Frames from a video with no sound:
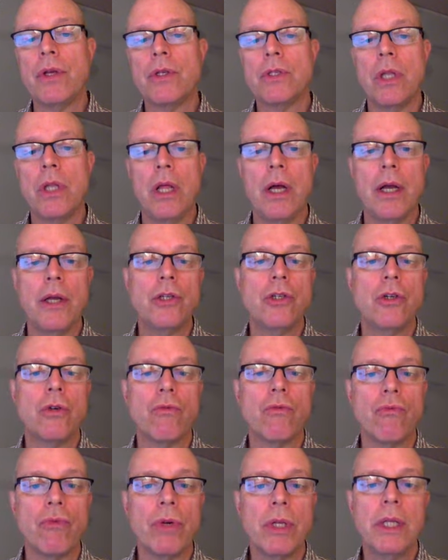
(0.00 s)
As long as you're
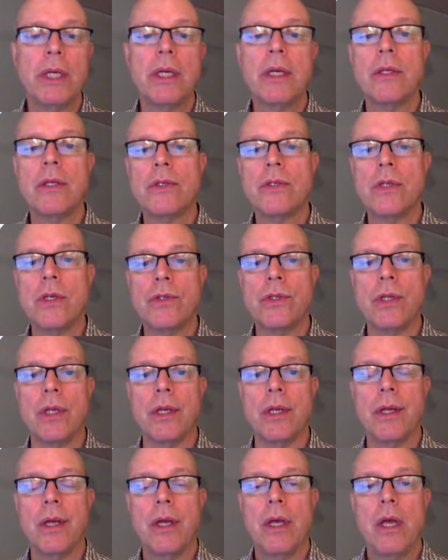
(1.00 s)
really
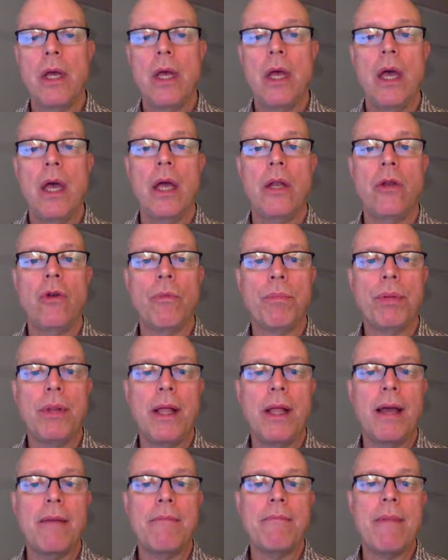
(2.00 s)
consistent and you
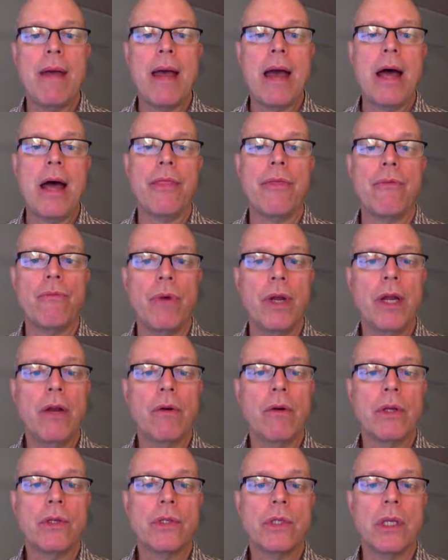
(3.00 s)
apply math
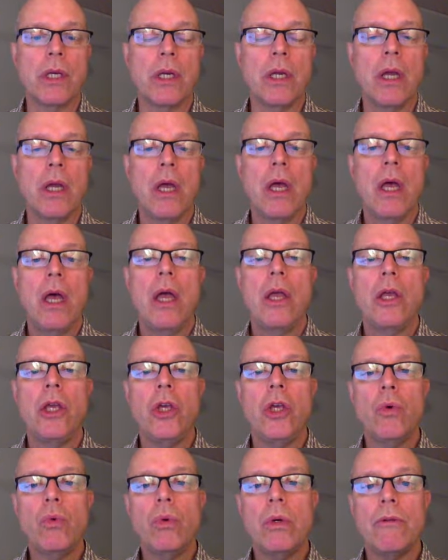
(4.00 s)
rigorously,
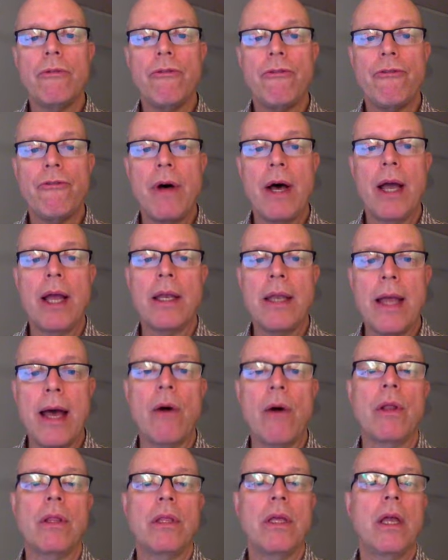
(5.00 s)
you will find
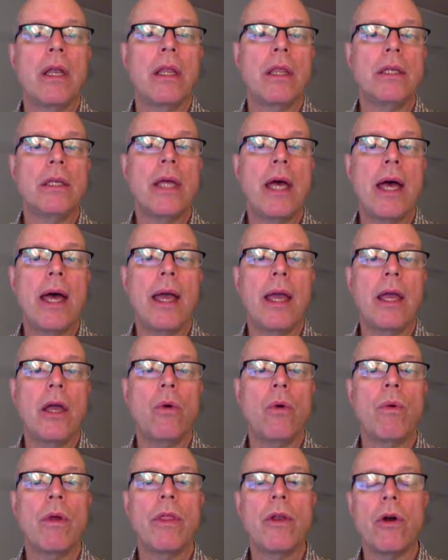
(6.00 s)
out at the end of the day
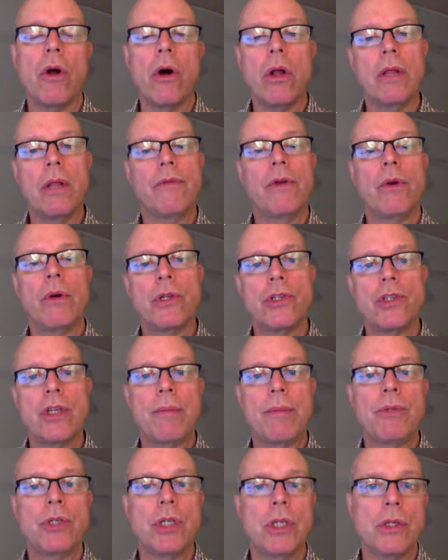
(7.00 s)
whether all of your
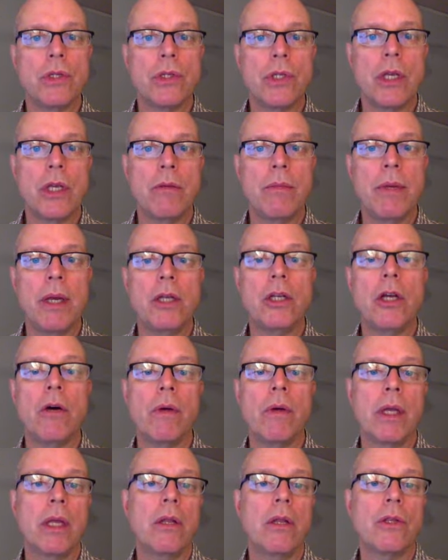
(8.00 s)
assumptions that you made
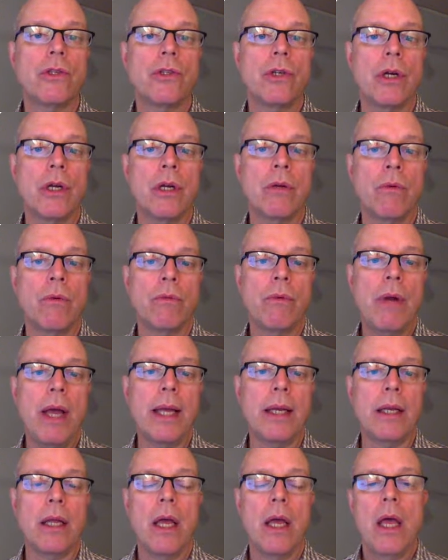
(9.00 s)
going into the circuit were
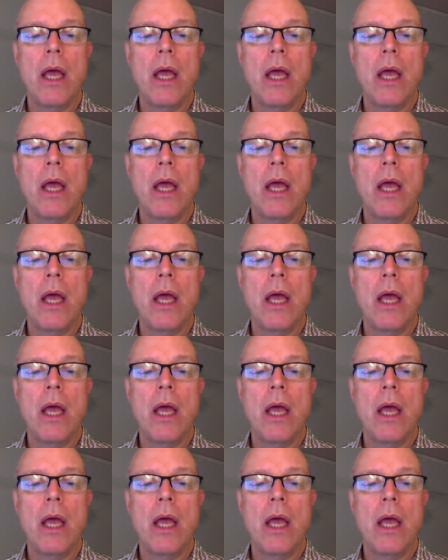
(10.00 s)
right.